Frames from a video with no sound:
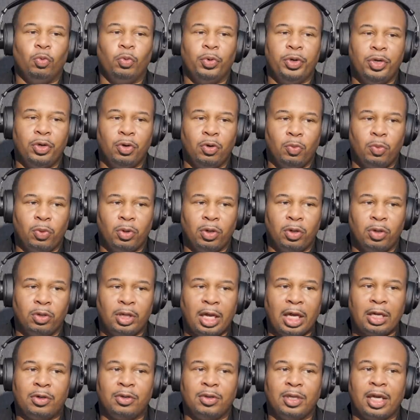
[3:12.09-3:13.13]
real world
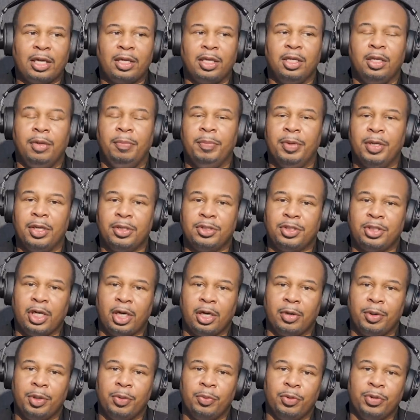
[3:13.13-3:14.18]
like like in the
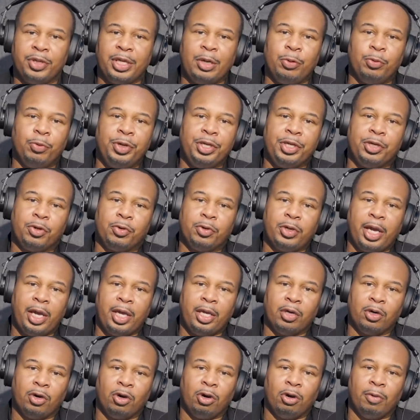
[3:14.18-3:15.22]
military where they
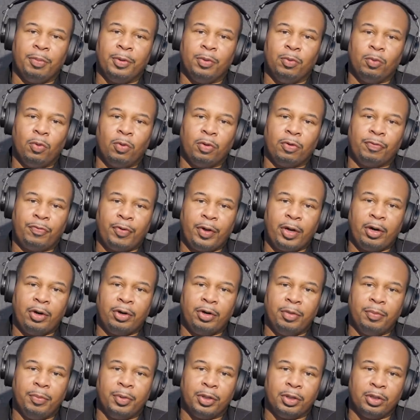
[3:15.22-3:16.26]
recreate urban warfare
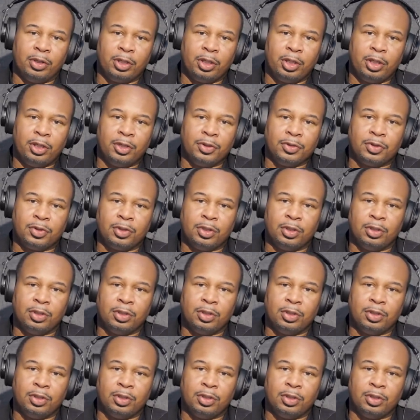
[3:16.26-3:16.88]
in the middle east